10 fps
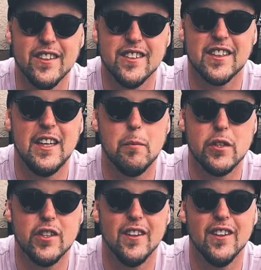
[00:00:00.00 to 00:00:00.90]
Just keep it
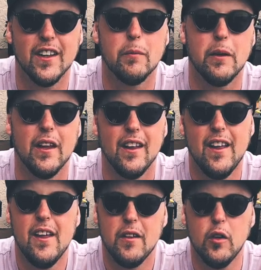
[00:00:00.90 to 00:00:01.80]
chill. Like, but
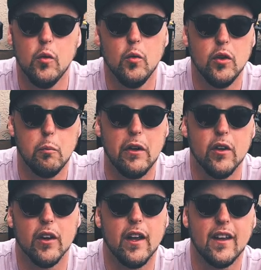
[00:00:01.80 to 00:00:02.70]
you, but
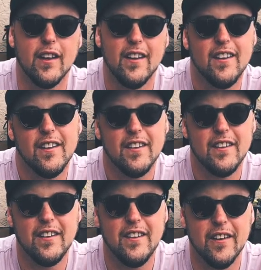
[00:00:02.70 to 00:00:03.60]
you're like,
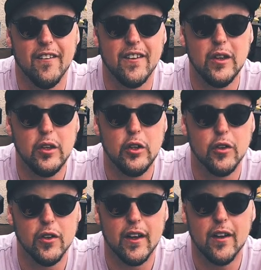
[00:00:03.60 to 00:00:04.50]
you know,
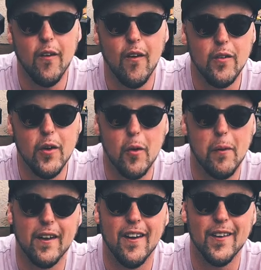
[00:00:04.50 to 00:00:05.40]
you're like, oh no, but
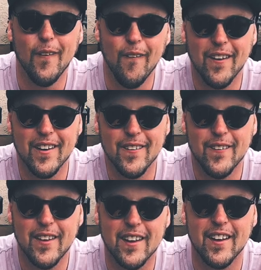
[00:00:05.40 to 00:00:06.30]
I gotta go, I gotta go.
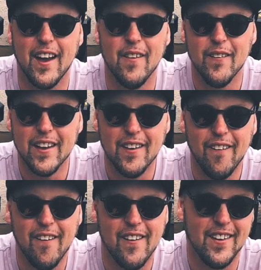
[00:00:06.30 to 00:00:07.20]
Like I don't want to get
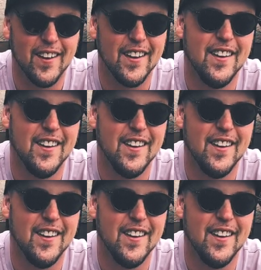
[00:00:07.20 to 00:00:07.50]
caught. Like